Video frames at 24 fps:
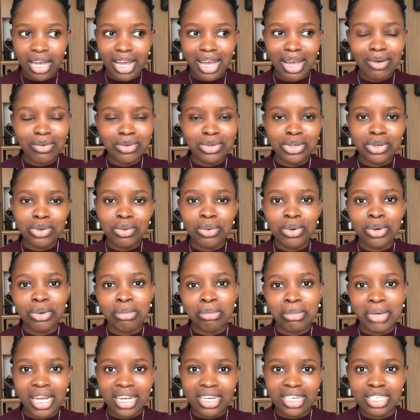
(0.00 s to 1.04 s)
How do you want
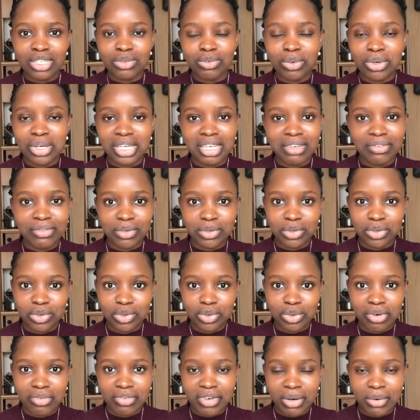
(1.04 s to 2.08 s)
to manage working for
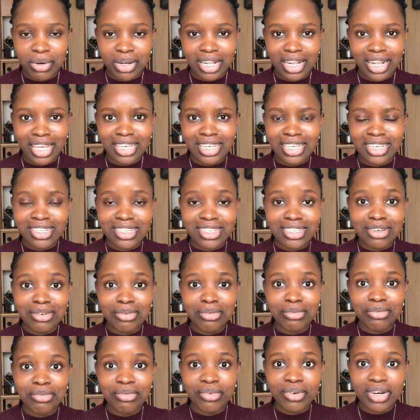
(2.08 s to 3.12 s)
12 hours? Like, it's
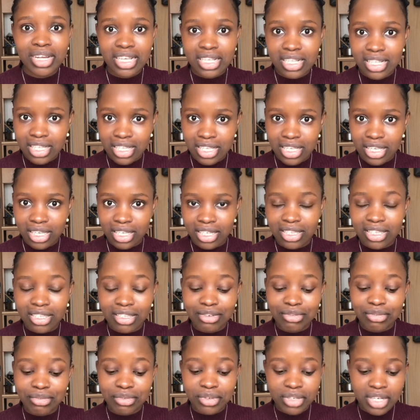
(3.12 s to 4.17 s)
crazy. It's
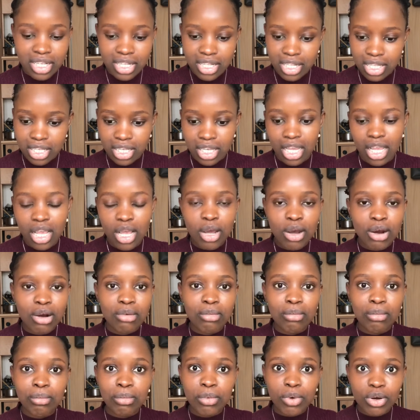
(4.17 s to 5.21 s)
crazy.
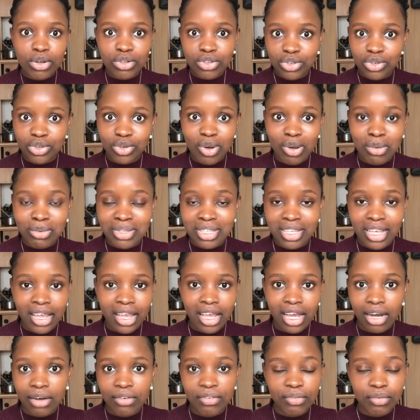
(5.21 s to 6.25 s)
Most jobs here
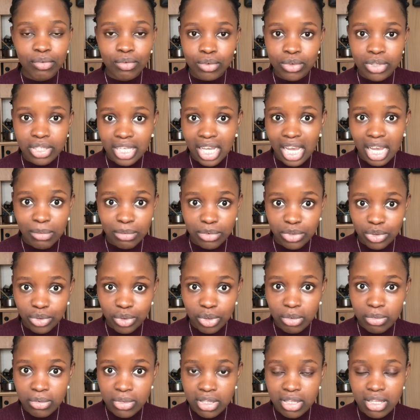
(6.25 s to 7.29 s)
are full-time
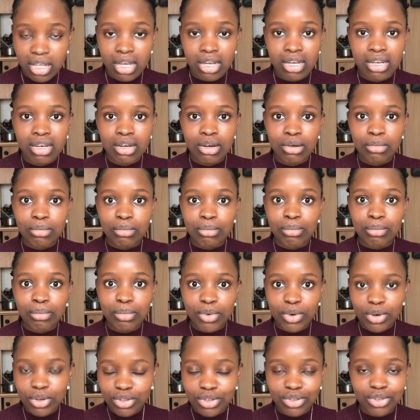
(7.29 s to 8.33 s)
jobs.
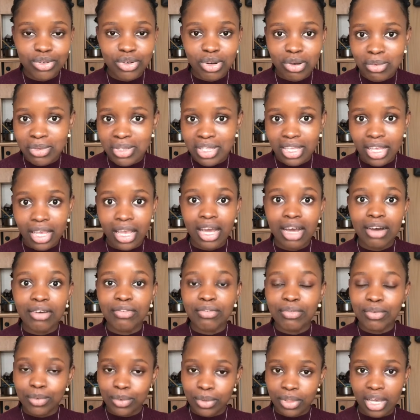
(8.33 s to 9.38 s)
Most jobs here are
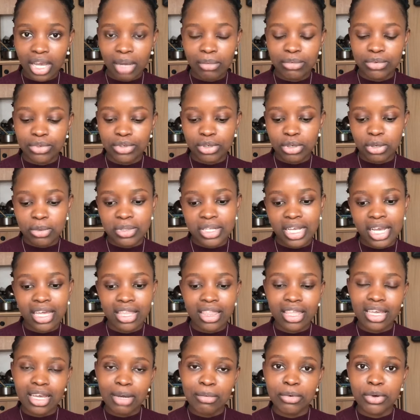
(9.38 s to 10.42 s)
full-time jobs. I
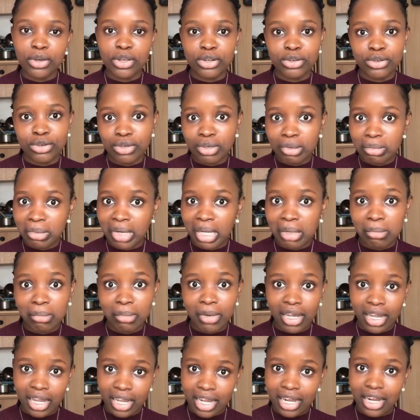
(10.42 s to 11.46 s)
think I'm going to drop my
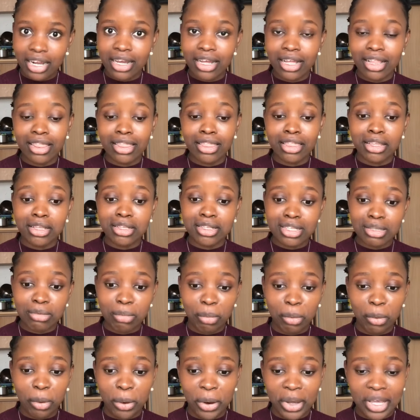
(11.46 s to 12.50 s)
mic at this
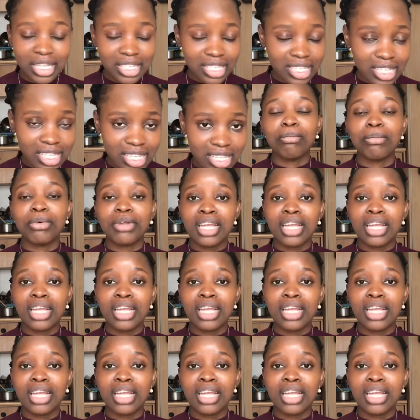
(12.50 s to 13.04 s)
point.